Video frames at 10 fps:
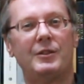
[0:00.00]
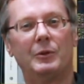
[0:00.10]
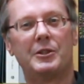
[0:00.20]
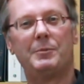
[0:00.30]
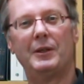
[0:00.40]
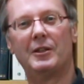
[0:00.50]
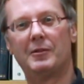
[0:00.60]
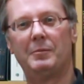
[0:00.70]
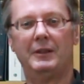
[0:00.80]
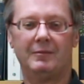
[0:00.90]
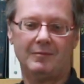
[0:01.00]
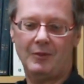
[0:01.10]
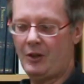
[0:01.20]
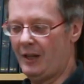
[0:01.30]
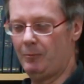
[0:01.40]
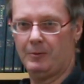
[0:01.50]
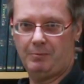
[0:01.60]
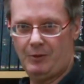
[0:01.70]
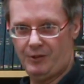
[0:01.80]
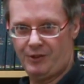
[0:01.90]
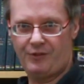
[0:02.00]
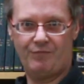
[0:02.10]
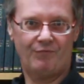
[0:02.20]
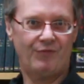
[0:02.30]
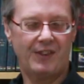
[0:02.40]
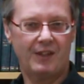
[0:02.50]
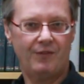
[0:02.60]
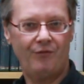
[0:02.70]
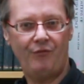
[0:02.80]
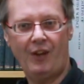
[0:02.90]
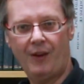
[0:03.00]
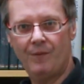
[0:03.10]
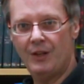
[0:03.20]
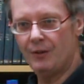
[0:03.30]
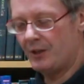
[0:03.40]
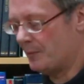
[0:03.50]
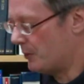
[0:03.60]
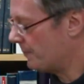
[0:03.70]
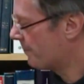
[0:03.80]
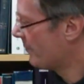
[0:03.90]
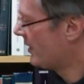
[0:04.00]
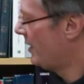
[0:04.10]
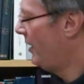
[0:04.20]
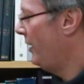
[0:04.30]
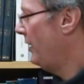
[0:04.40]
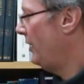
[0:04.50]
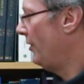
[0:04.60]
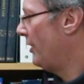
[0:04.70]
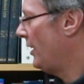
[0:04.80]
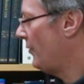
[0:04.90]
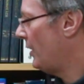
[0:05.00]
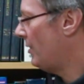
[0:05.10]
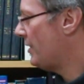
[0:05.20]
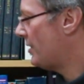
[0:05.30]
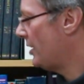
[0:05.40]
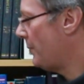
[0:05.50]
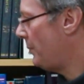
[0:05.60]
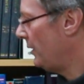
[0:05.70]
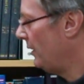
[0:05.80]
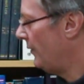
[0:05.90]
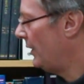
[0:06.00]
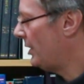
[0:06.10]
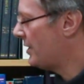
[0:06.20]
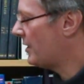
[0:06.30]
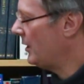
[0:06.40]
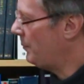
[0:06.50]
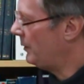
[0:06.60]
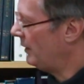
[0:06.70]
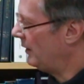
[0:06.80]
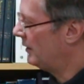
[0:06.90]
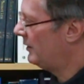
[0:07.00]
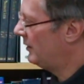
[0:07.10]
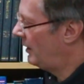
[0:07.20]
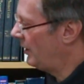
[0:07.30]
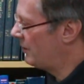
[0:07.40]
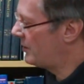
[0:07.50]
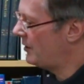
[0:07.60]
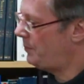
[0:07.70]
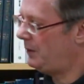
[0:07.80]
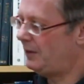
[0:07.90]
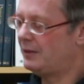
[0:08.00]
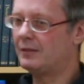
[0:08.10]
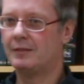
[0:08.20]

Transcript: It works better, but okay, we'll do this fake video demo. You're getting very sleepy, very sleepy. Are you sleepy?